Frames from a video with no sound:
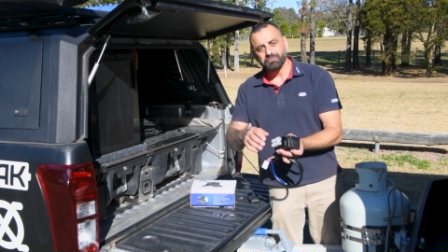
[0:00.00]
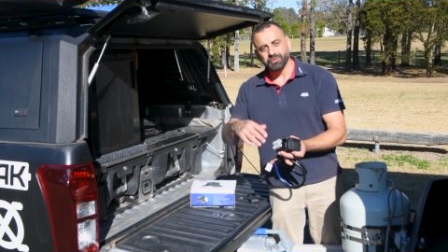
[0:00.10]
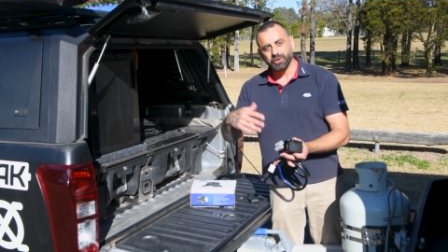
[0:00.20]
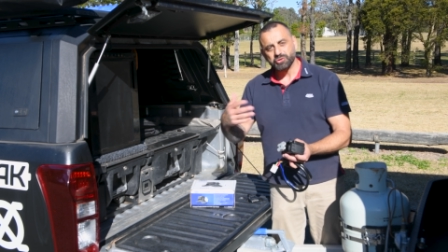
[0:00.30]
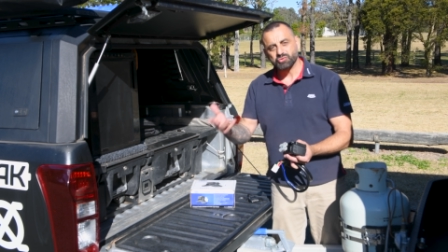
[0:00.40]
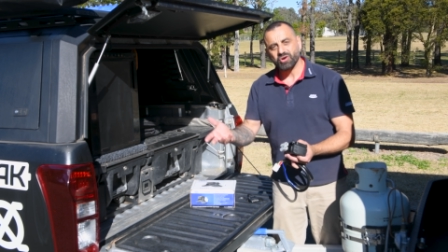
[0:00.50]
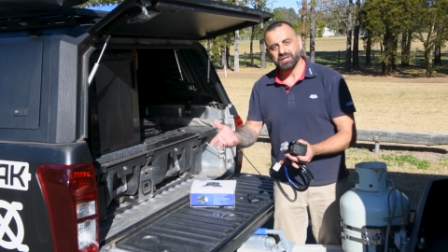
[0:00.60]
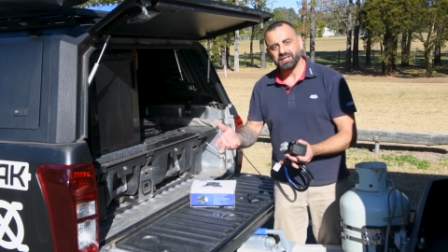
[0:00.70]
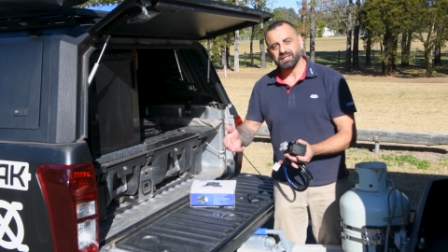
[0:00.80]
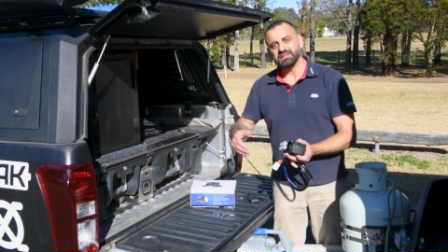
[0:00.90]
for those
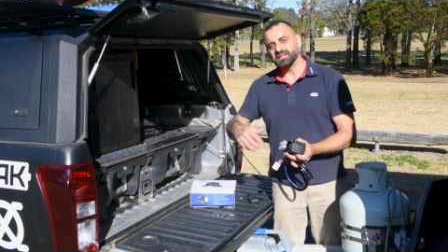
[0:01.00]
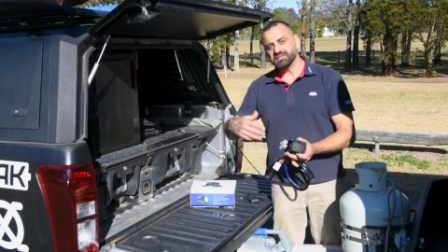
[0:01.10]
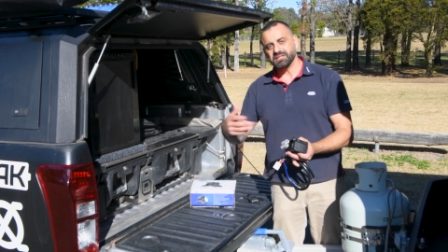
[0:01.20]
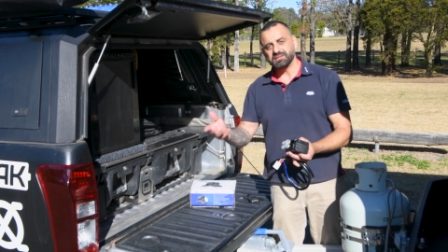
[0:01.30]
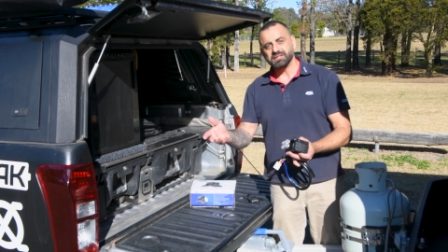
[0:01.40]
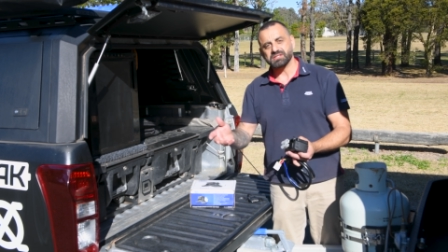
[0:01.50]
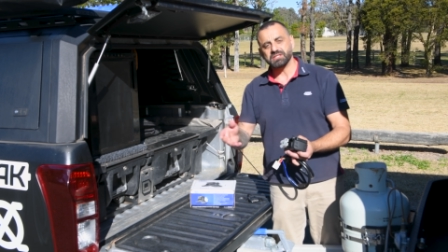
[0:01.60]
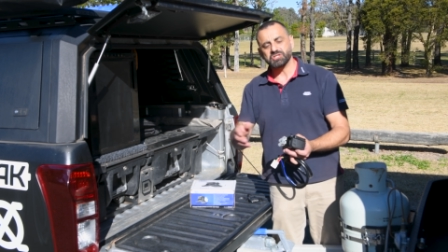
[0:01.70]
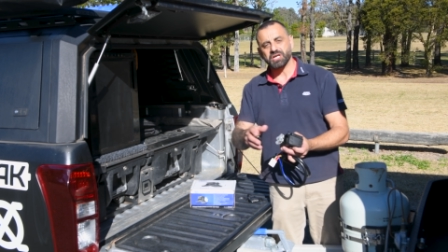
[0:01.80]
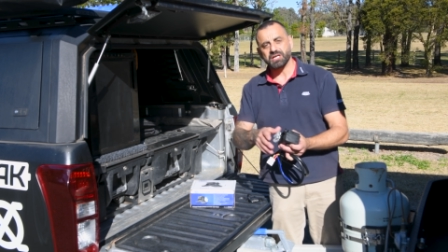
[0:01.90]
running
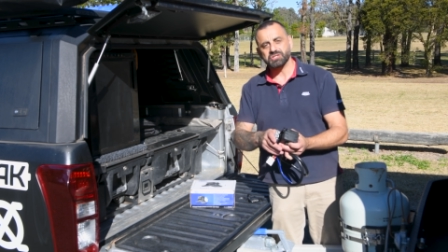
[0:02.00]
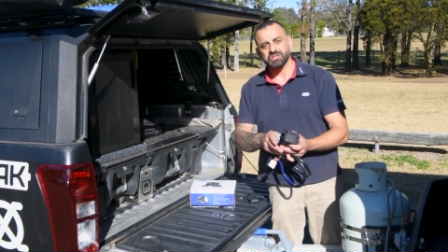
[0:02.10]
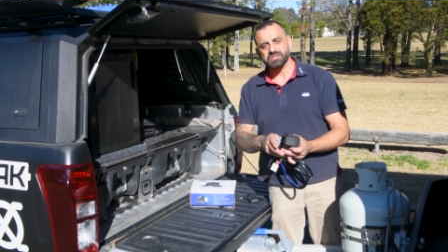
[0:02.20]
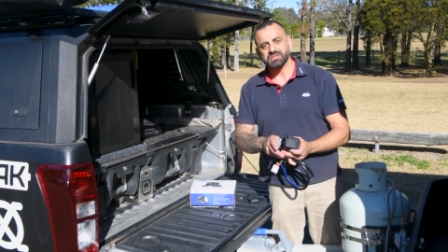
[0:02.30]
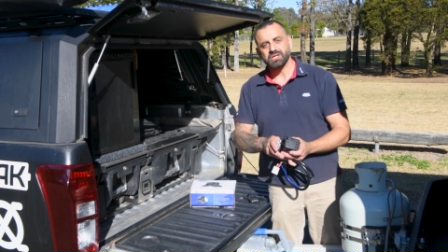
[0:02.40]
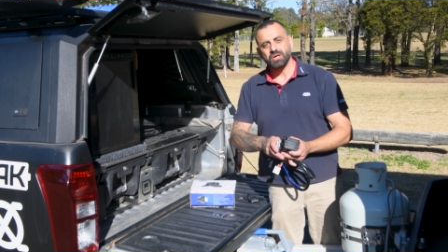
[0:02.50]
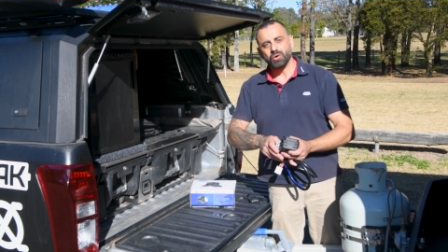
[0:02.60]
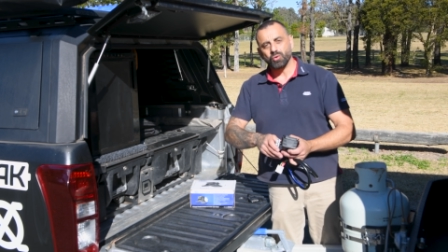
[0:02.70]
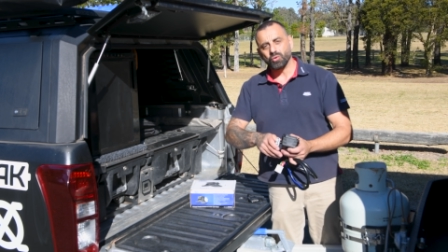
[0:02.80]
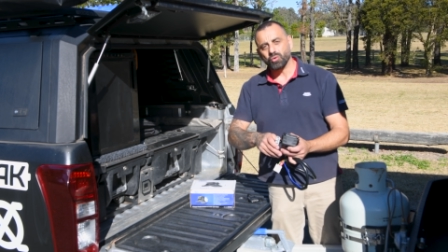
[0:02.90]
DC-DC chargers
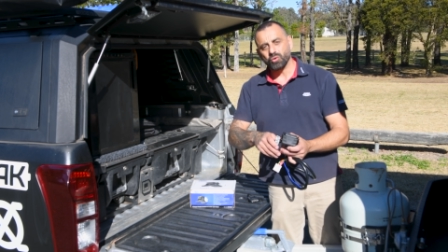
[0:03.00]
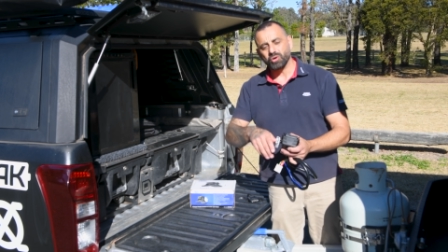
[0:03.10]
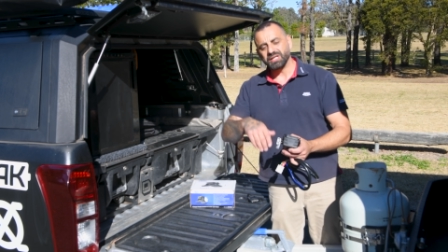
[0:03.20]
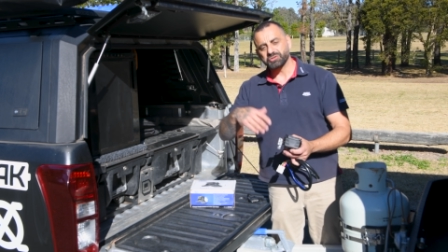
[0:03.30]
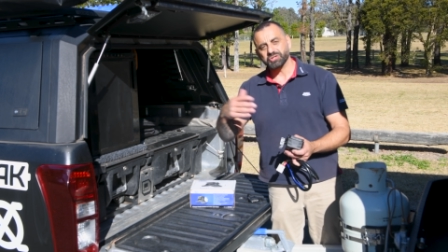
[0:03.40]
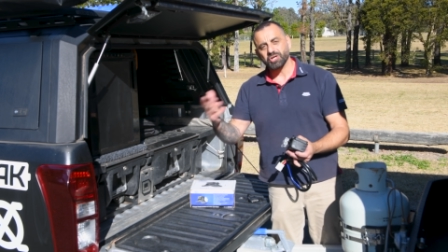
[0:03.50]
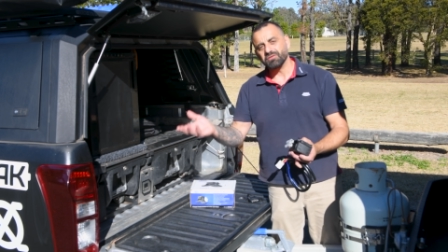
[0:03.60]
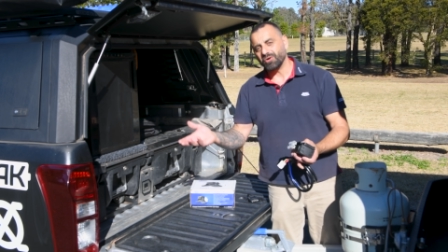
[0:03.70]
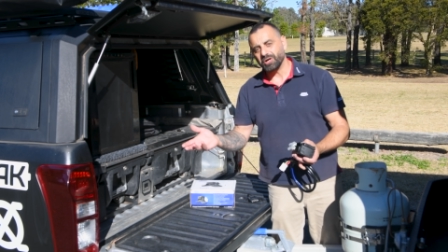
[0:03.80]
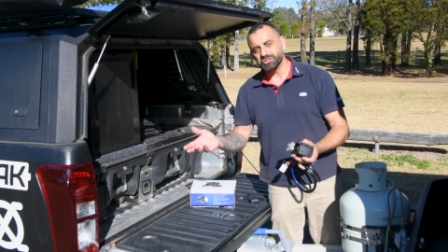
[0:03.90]
or electric
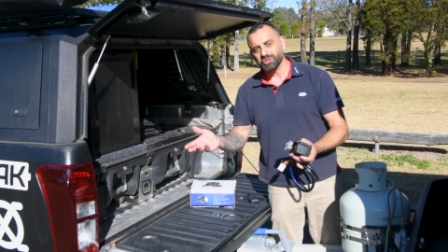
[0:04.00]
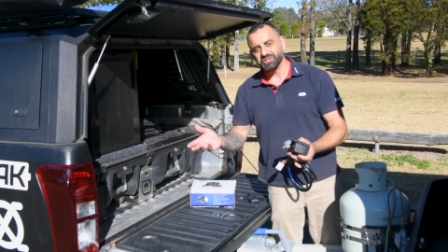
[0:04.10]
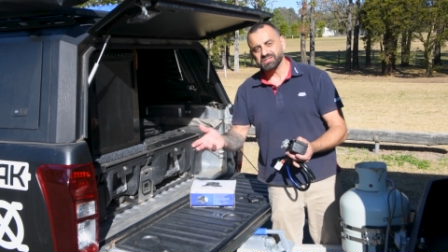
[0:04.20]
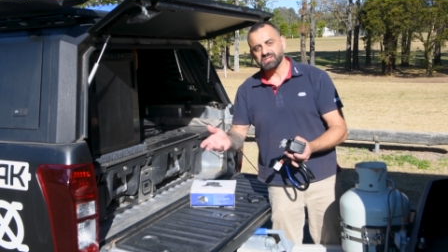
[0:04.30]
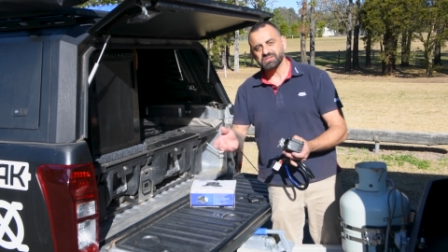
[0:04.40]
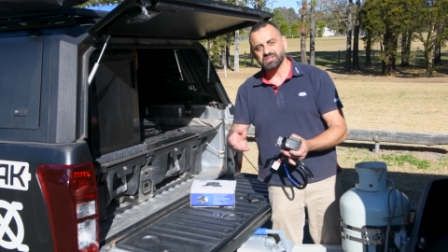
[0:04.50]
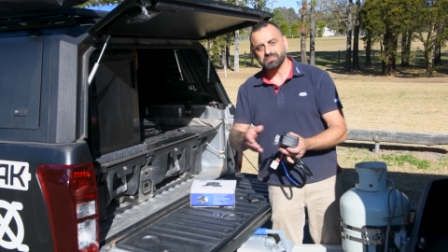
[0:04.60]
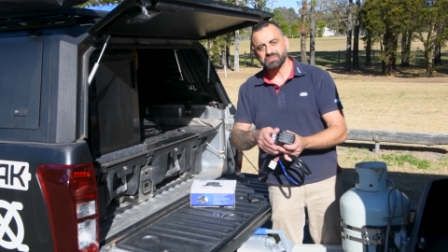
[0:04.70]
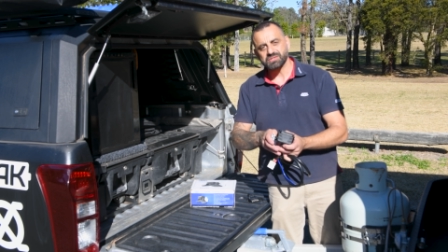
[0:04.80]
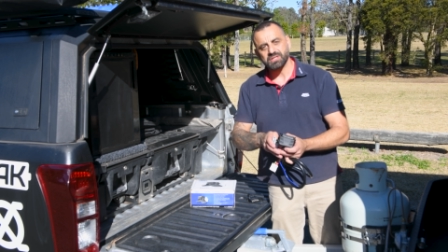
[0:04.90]
over hydraulic
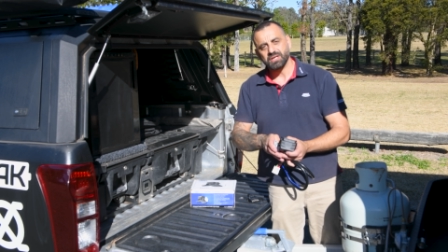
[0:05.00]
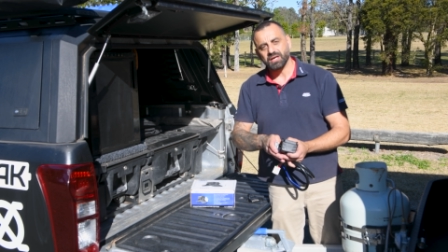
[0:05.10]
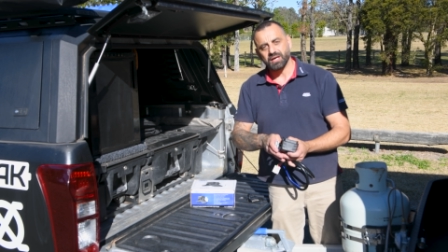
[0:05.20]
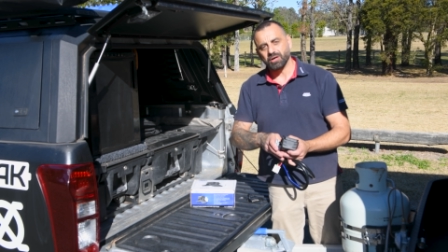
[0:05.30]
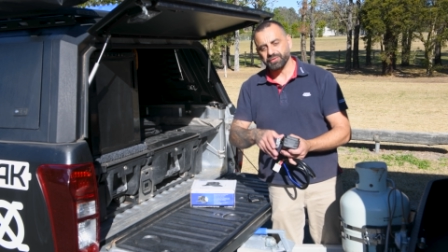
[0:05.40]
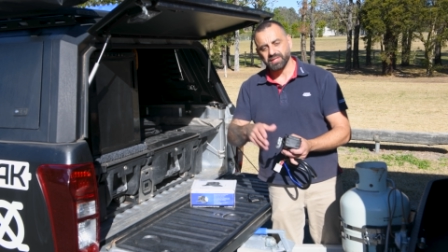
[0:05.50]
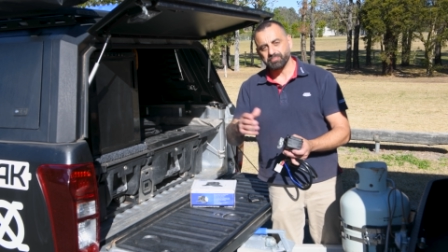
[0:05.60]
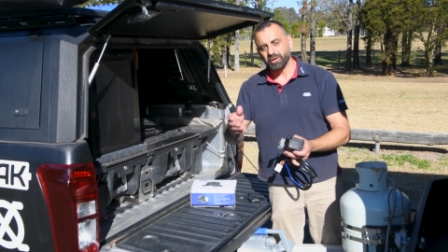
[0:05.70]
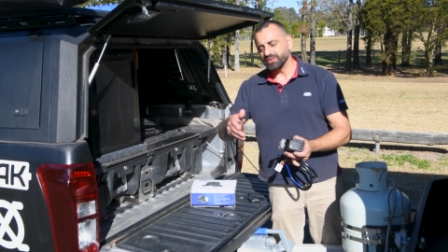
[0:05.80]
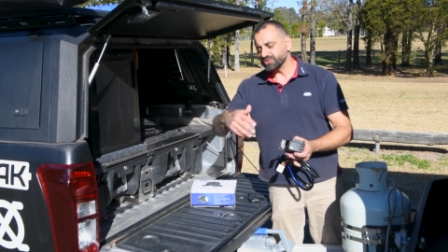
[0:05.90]
systems uh, on their
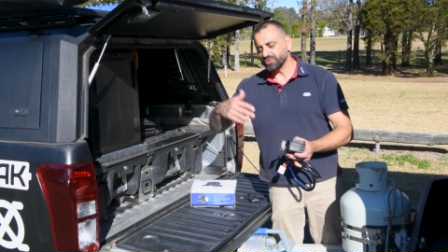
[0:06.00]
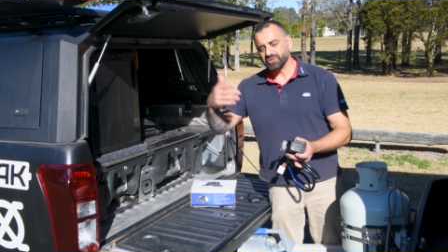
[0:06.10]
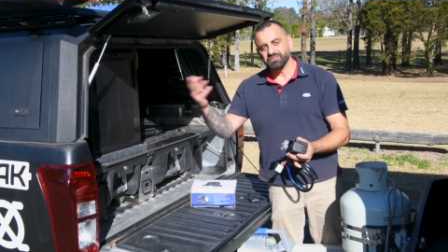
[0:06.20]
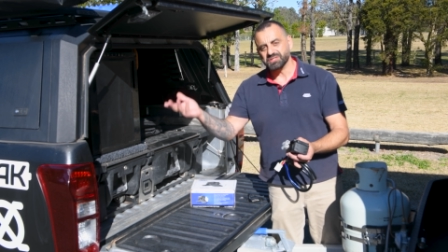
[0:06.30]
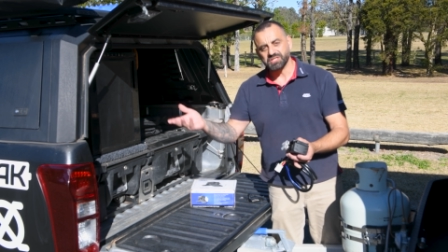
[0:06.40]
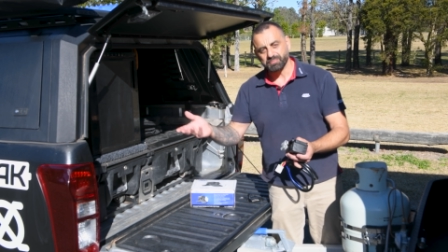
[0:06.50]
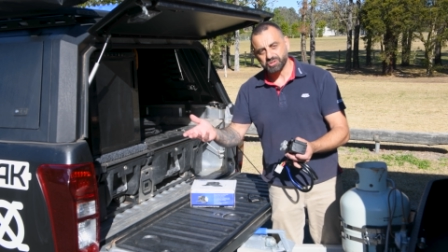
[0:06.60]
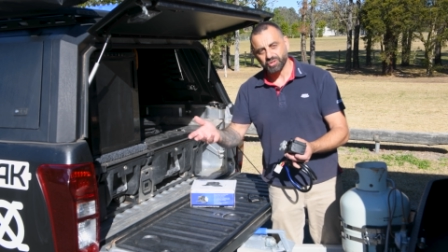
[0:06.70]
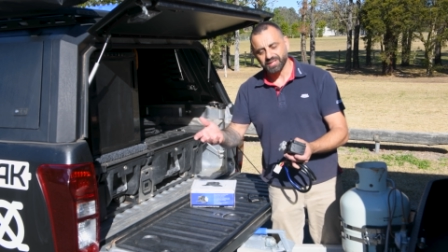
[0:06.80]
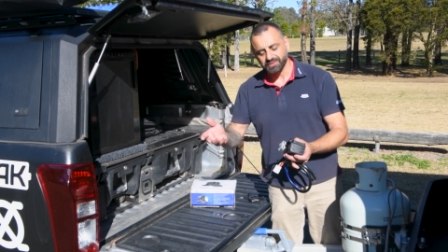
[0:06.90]
boats or even
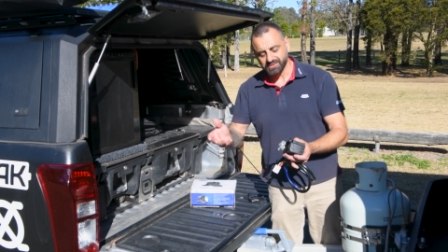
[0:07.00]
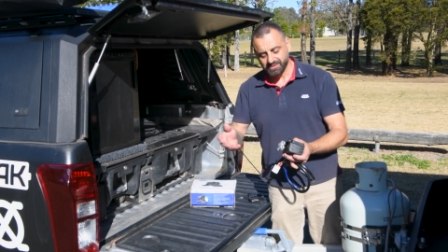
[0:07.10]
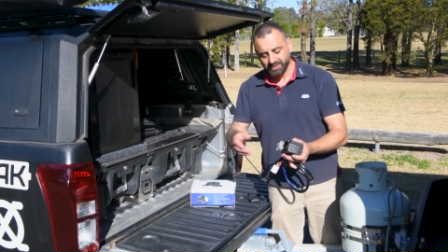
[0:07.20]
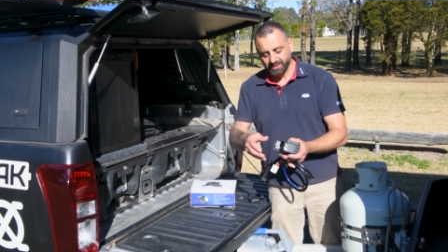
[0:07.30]
tipper trailers.